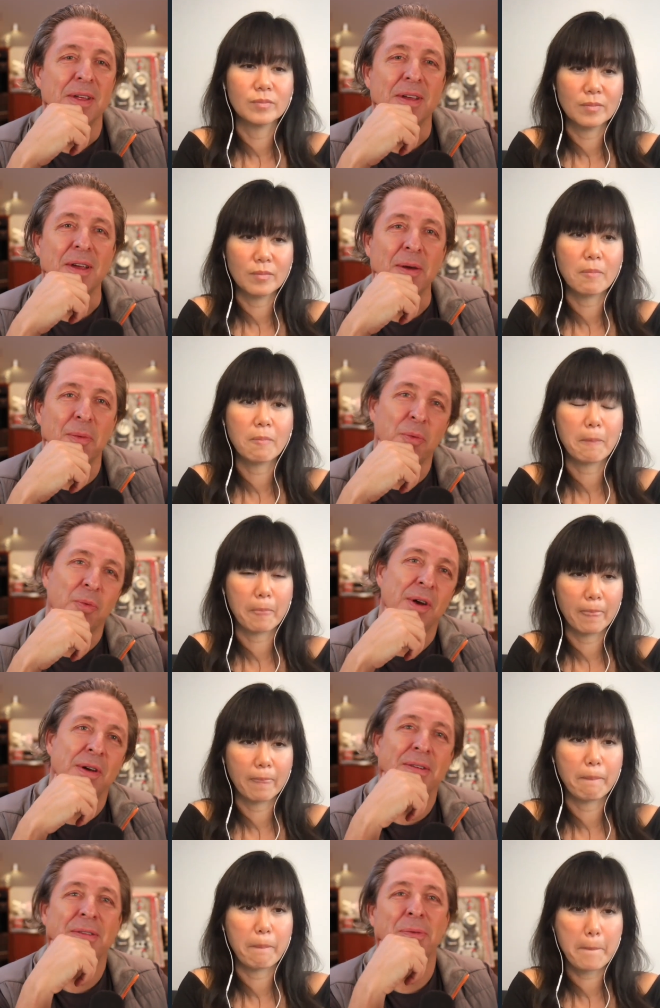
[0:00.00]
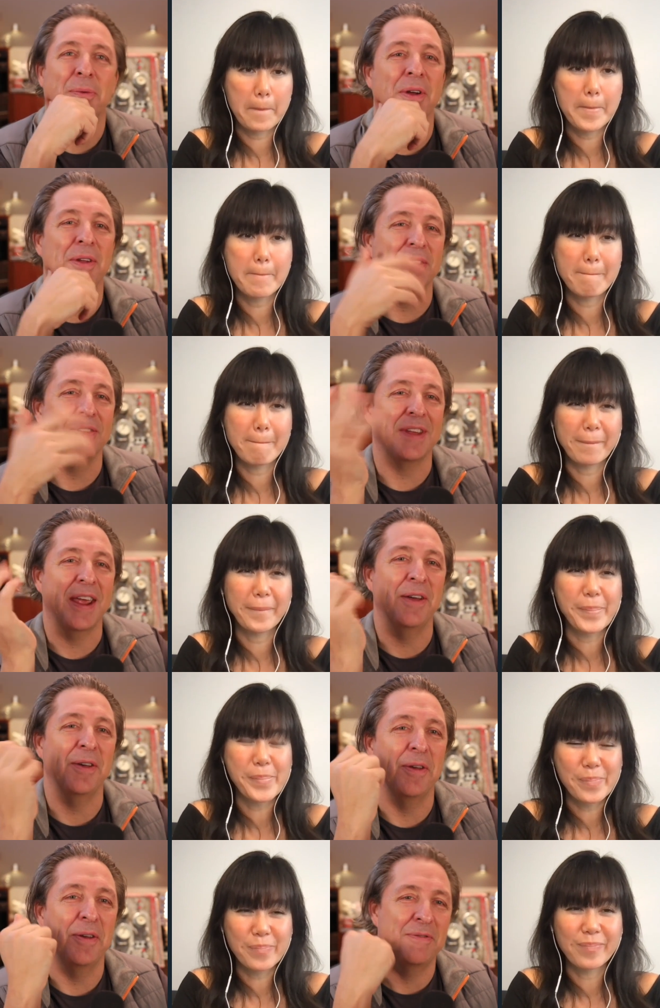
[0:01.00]
Speaker 1: Um, where are on the
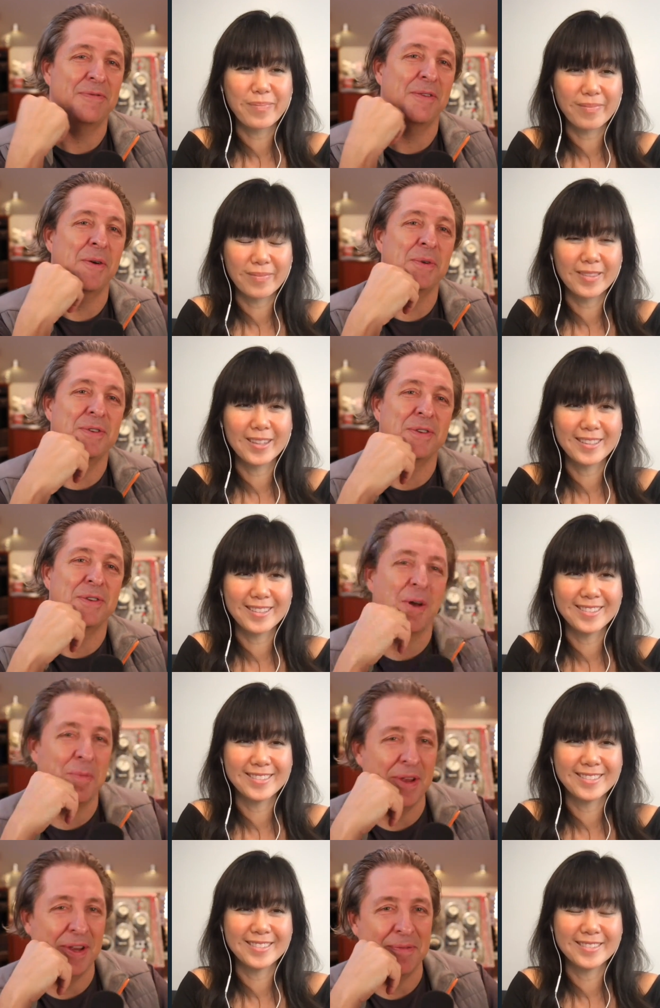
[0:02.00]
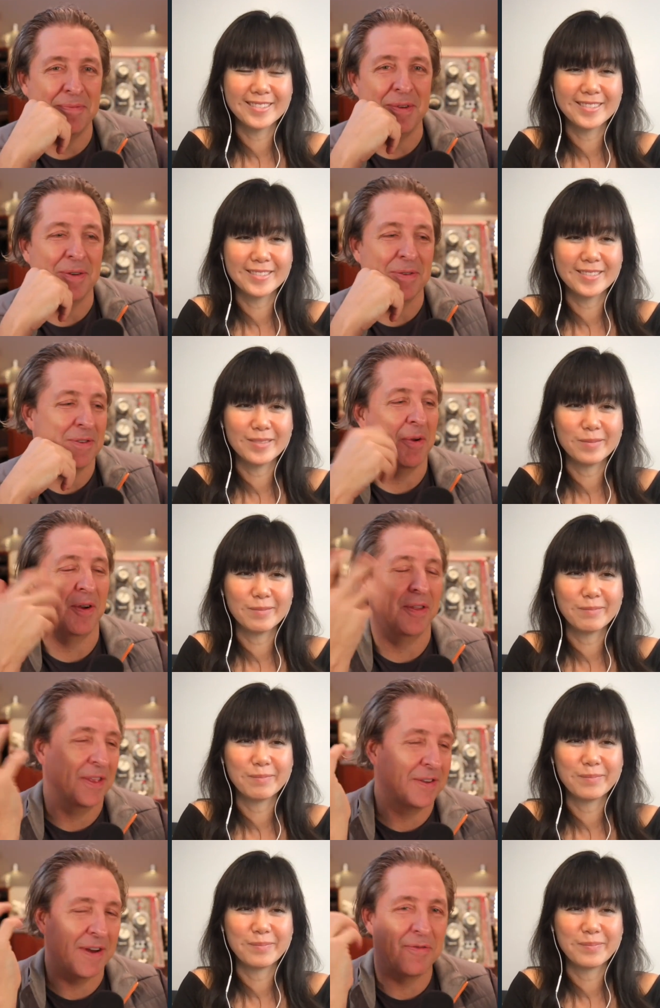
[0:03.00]
scale of oh we should all be you know
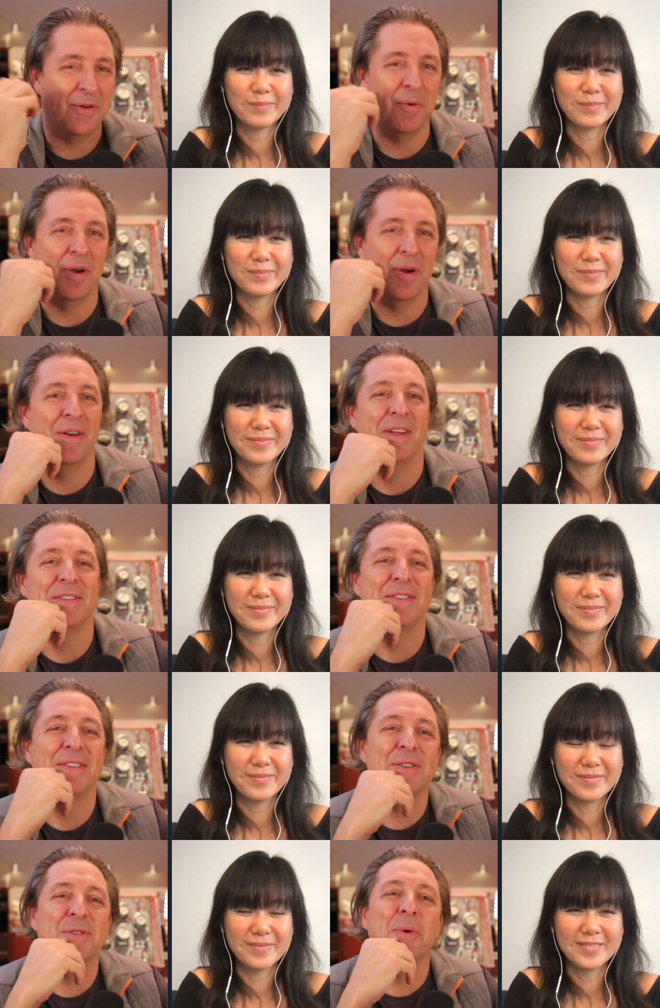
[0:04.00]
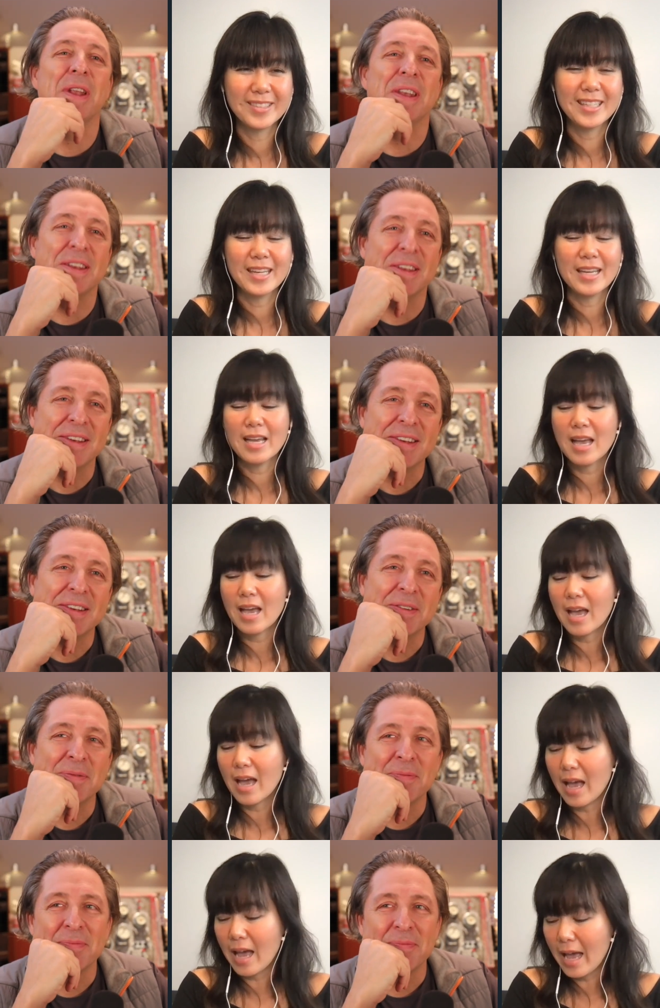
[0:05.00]
smearing this everywhere is this one?
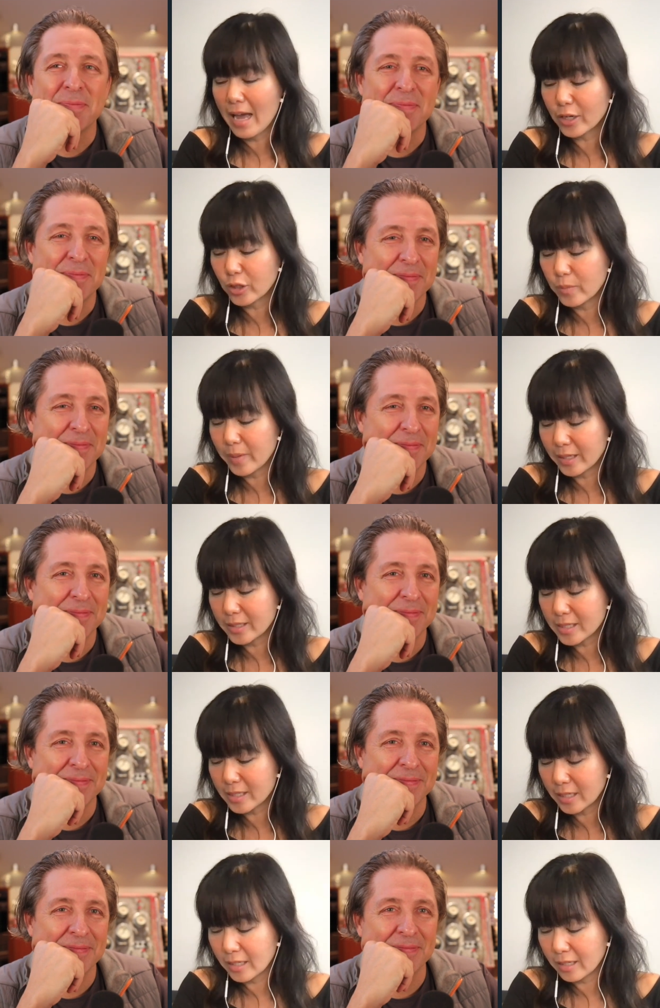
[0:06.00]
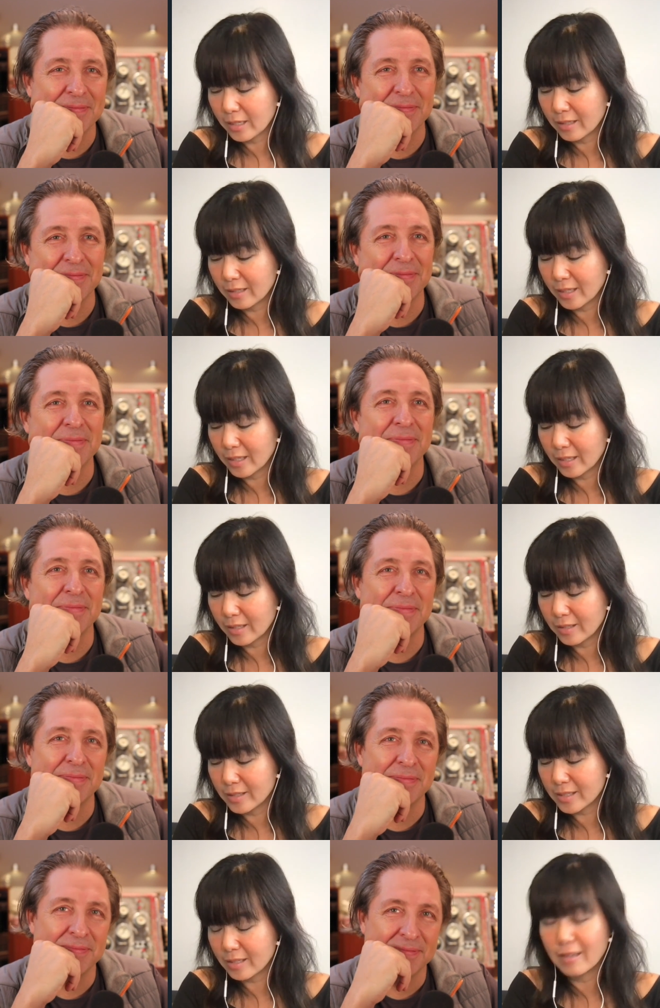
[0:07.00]
Speaker 2: Akkermansia
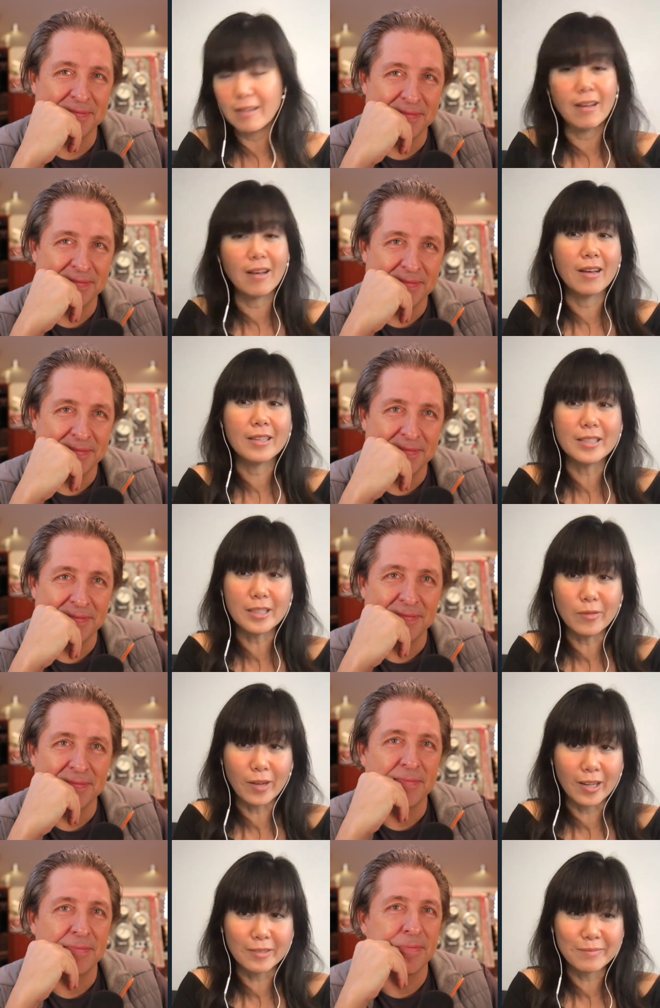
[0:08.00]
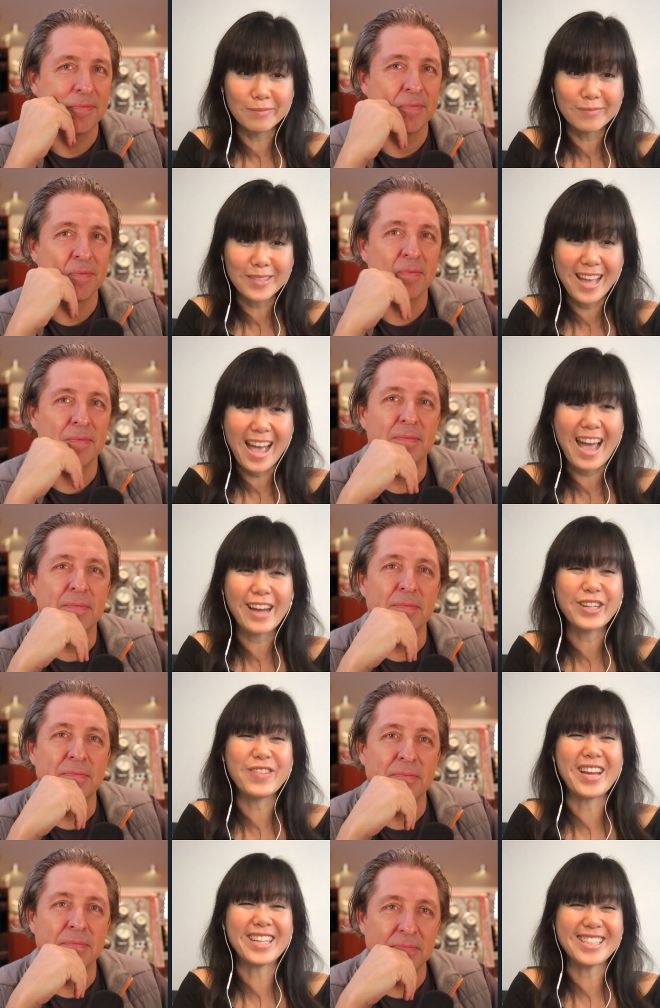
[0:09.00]
is a diva.
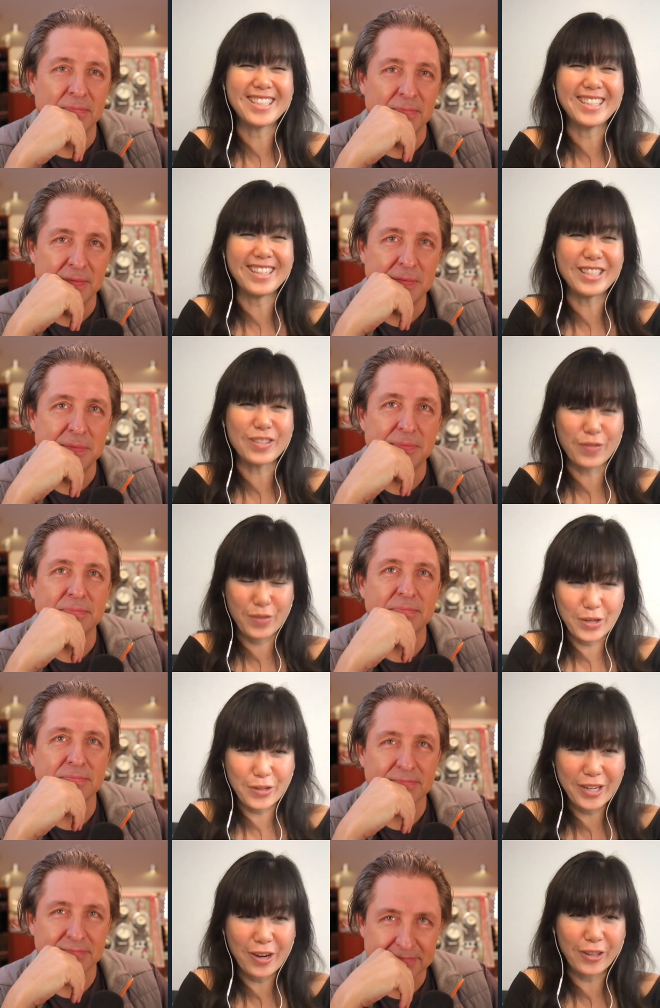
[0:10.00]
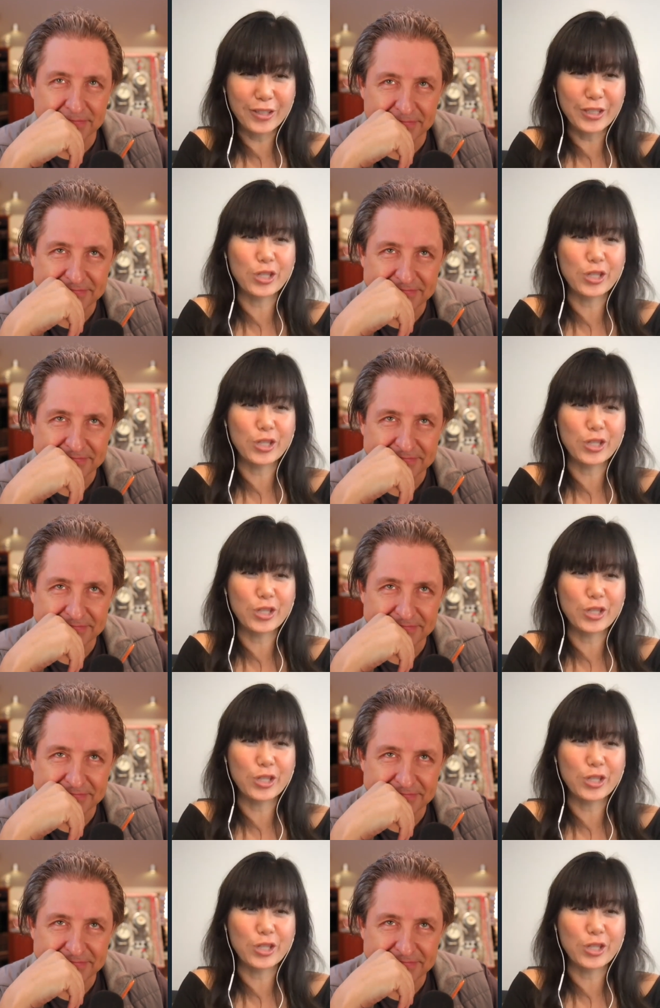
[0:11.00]
Akkermansia is very hard to